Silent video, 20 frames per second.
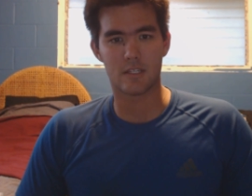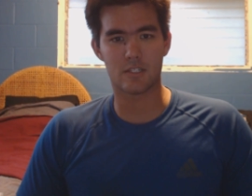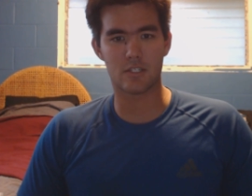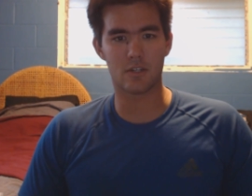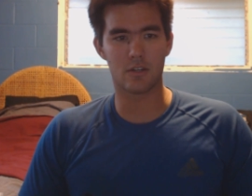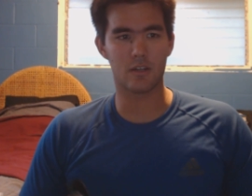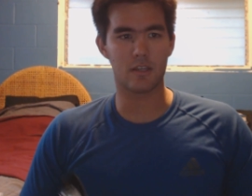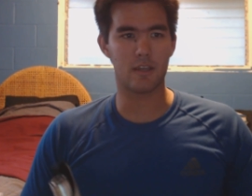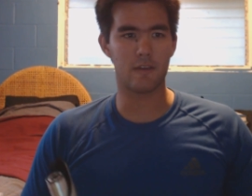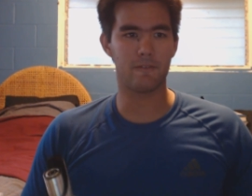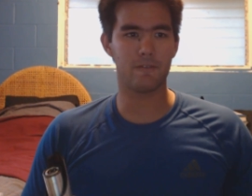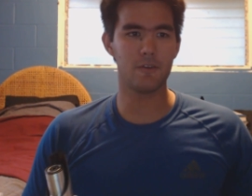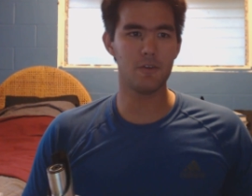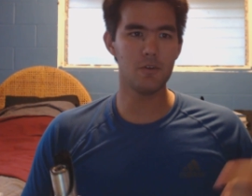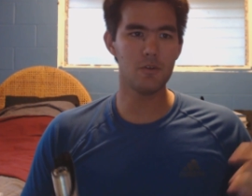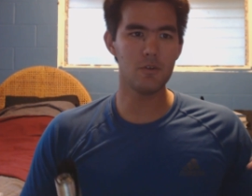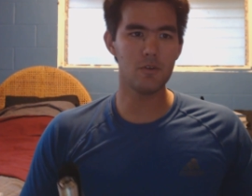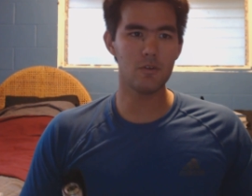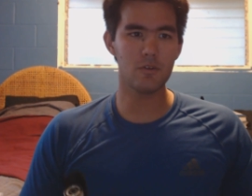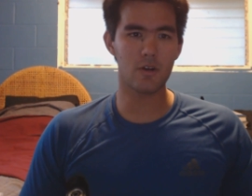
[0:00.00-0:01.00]
So if
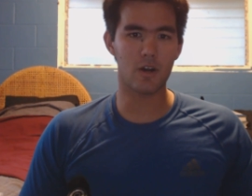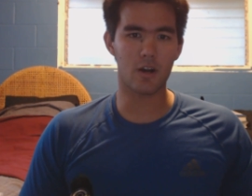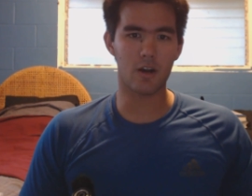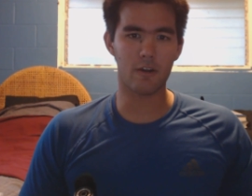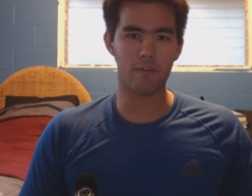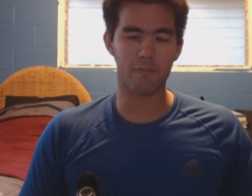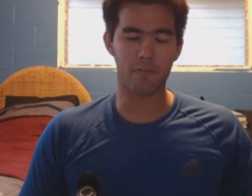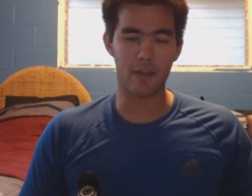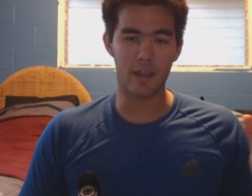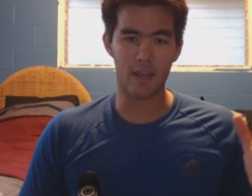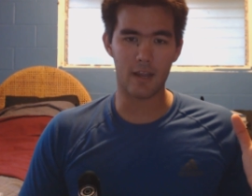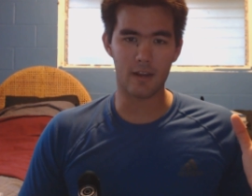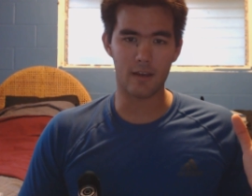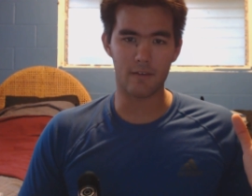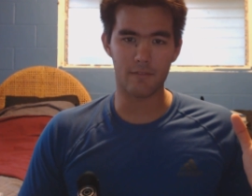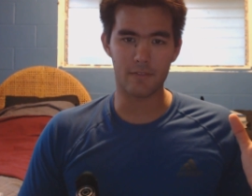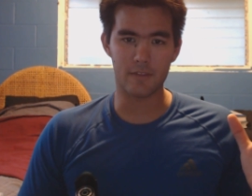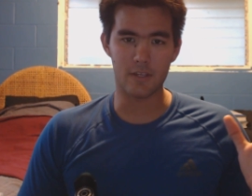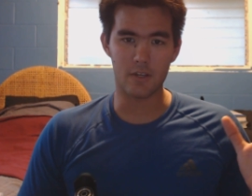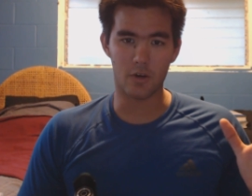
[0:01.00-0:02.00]
you are a fan
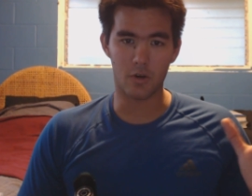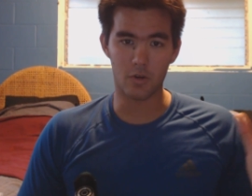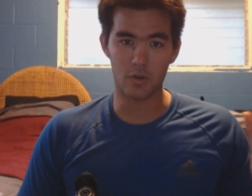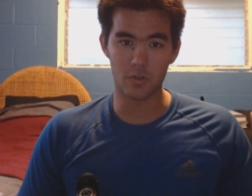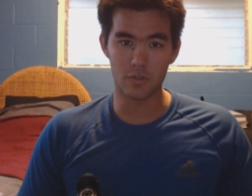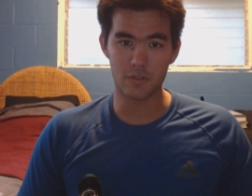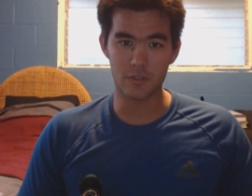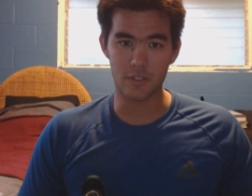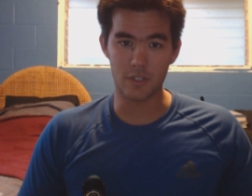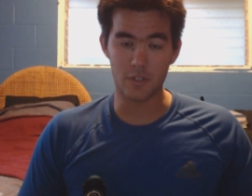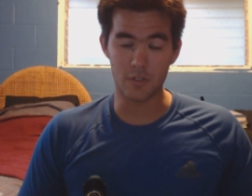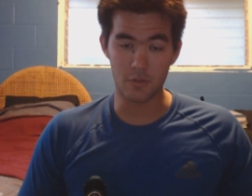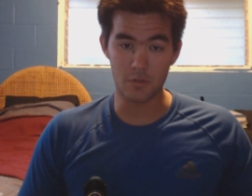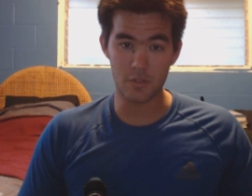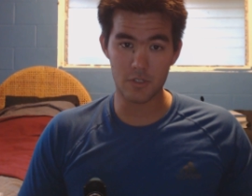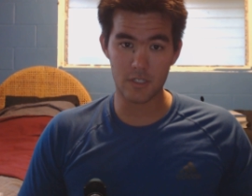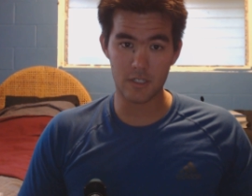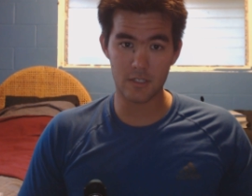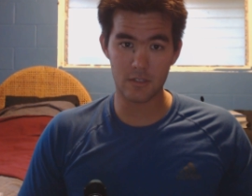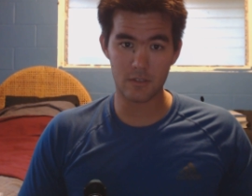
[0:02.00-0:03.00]
of the
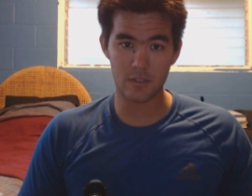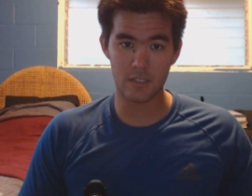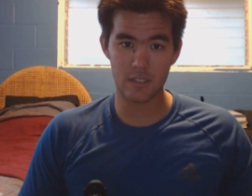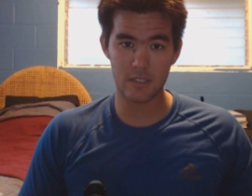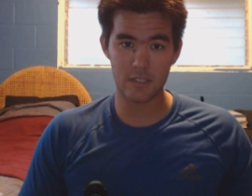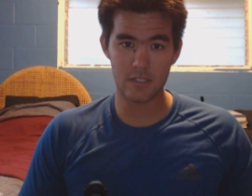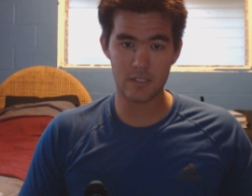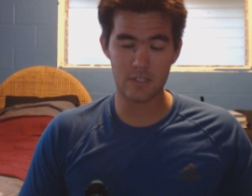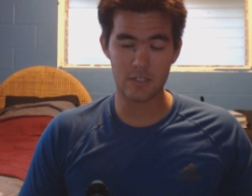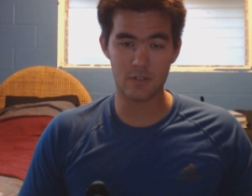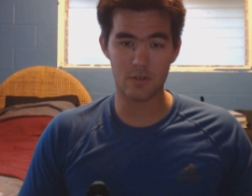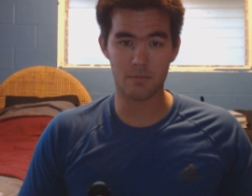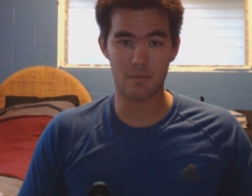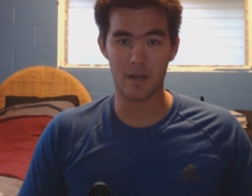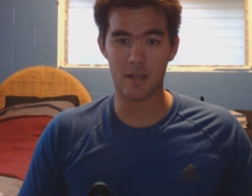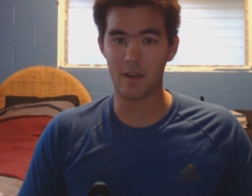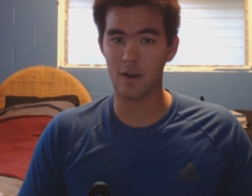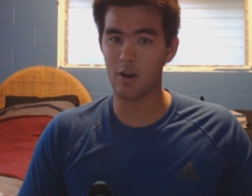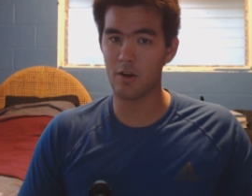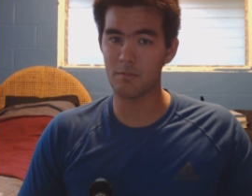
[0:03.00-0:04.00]
new kill keys,
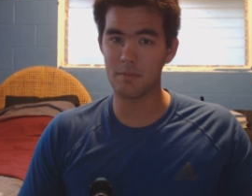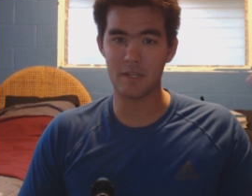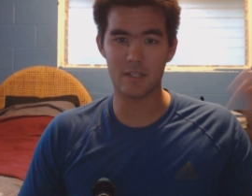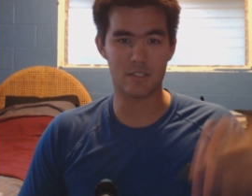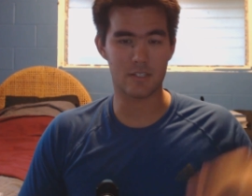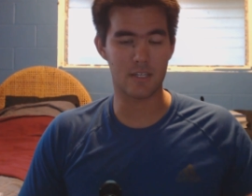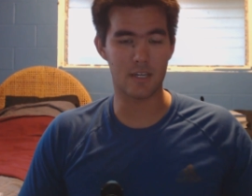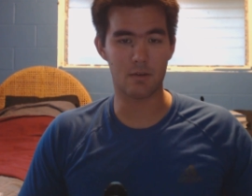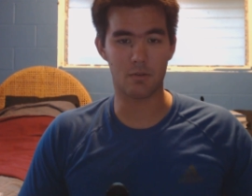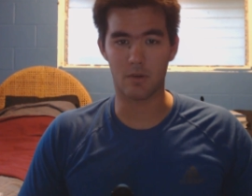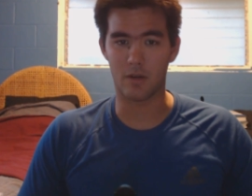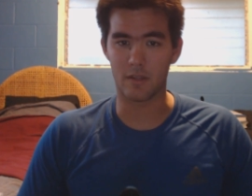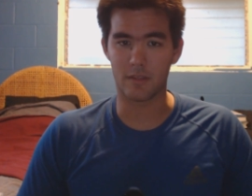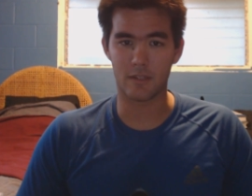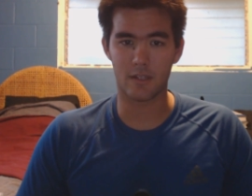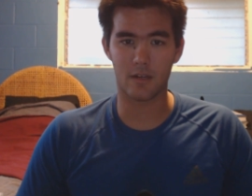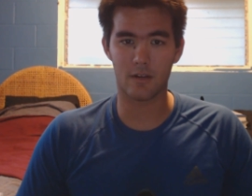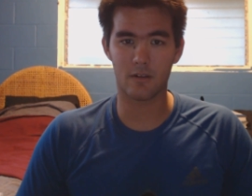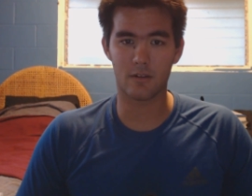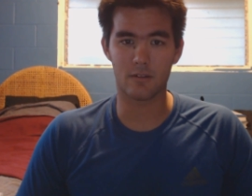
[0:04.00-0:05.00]
by all means get one.
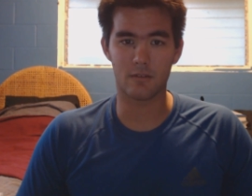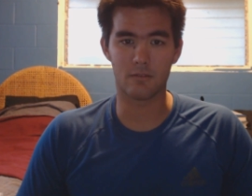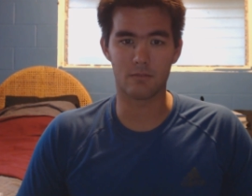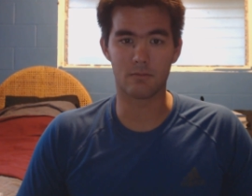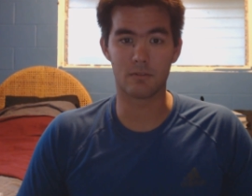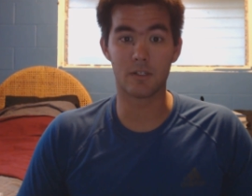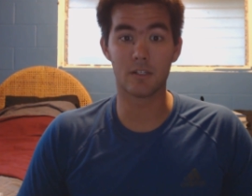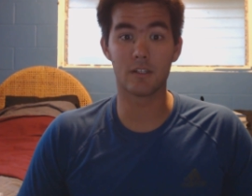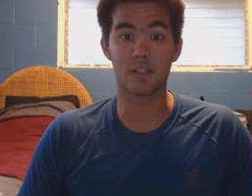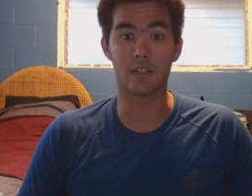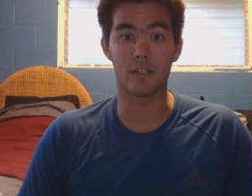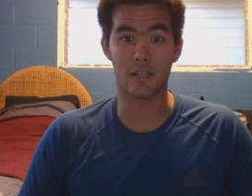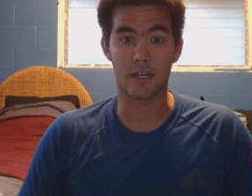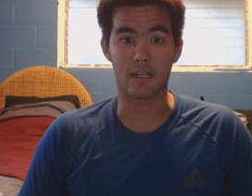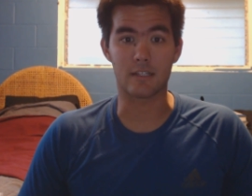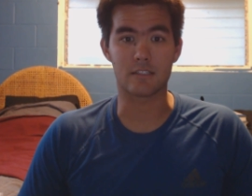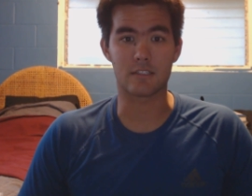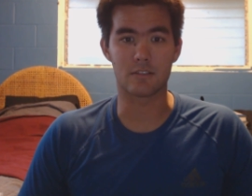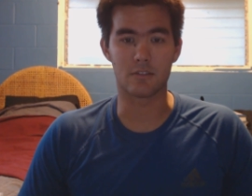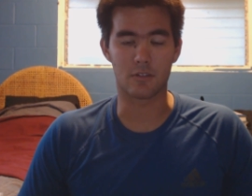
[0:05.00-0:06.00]
They're really
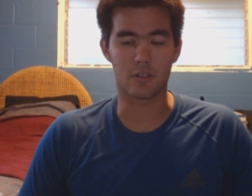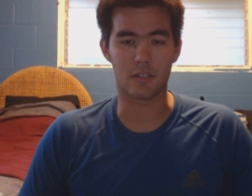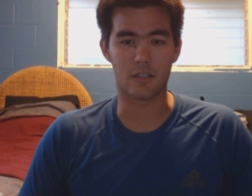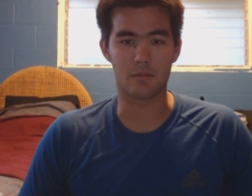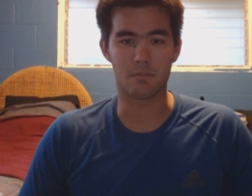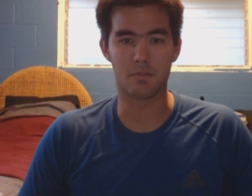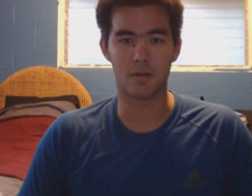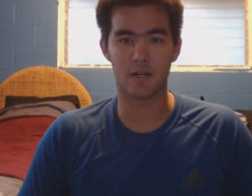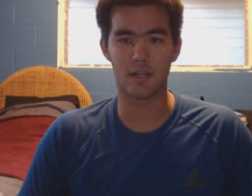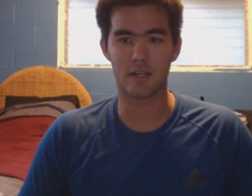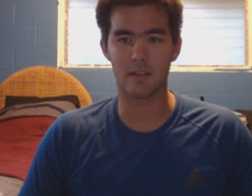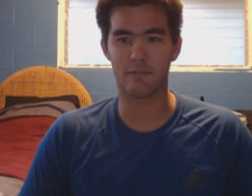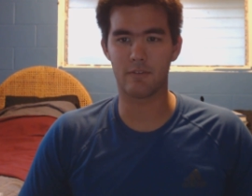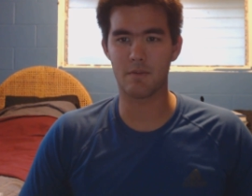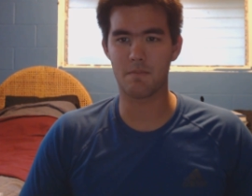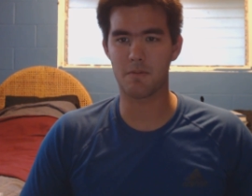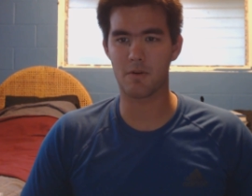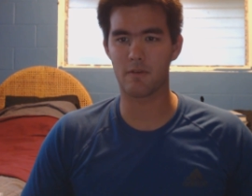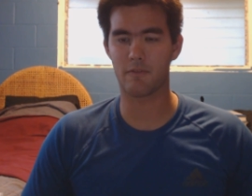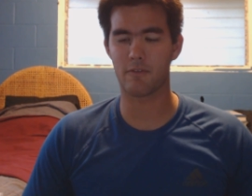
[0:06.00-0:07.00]
nice looking. But if
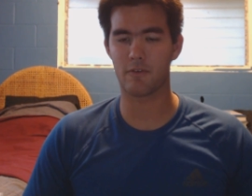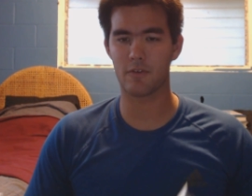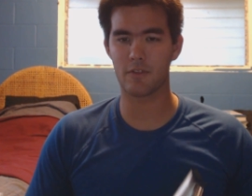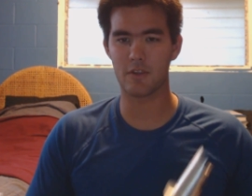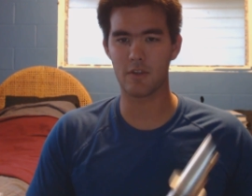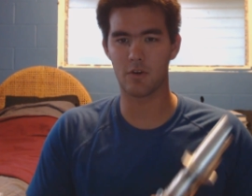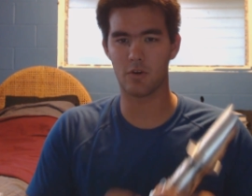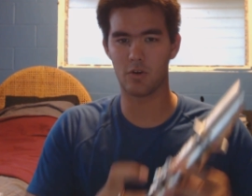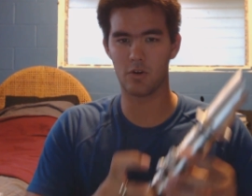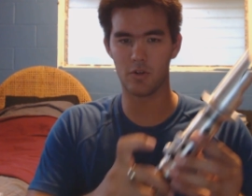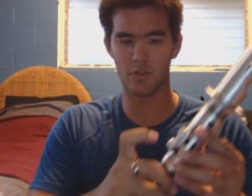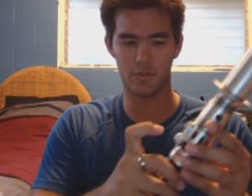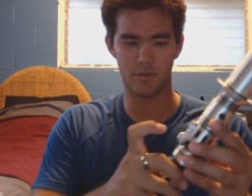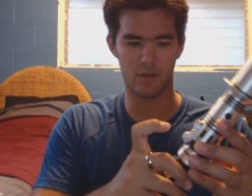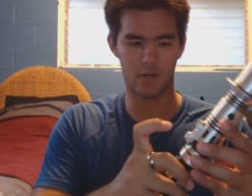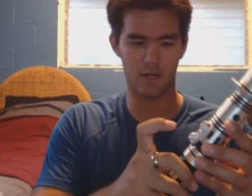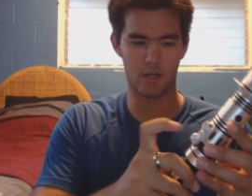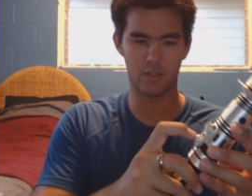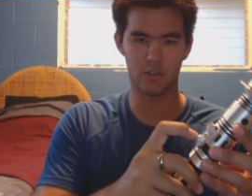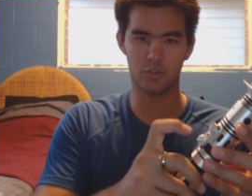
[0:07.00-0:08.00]
you prefer the old
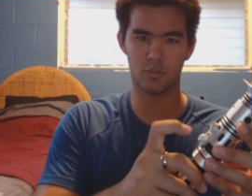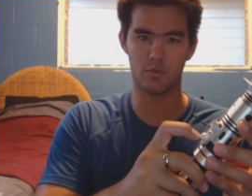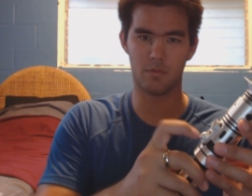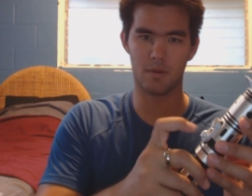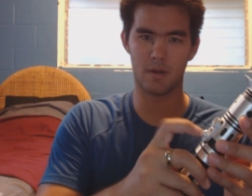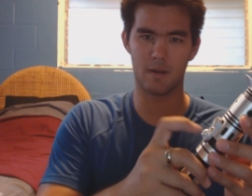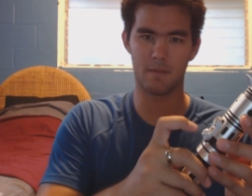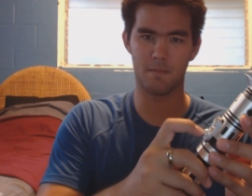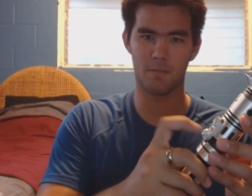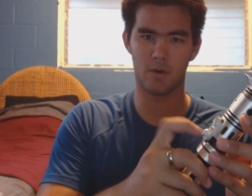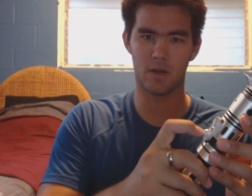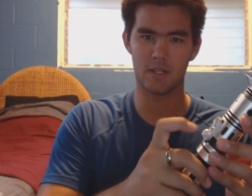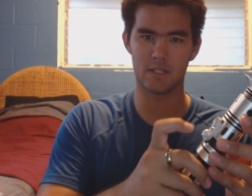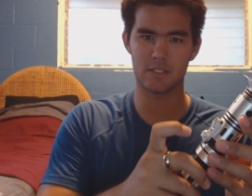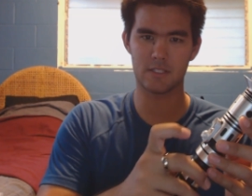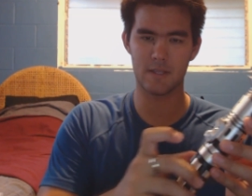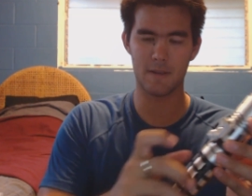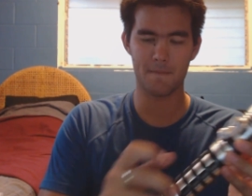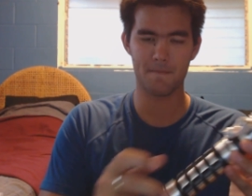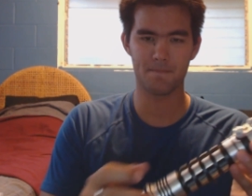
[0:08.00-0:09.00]
aluminum
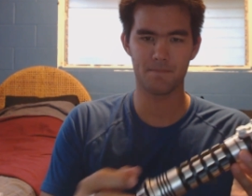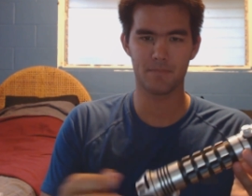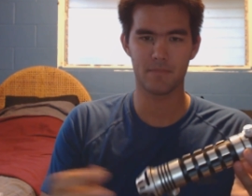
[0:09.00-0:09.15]
ones,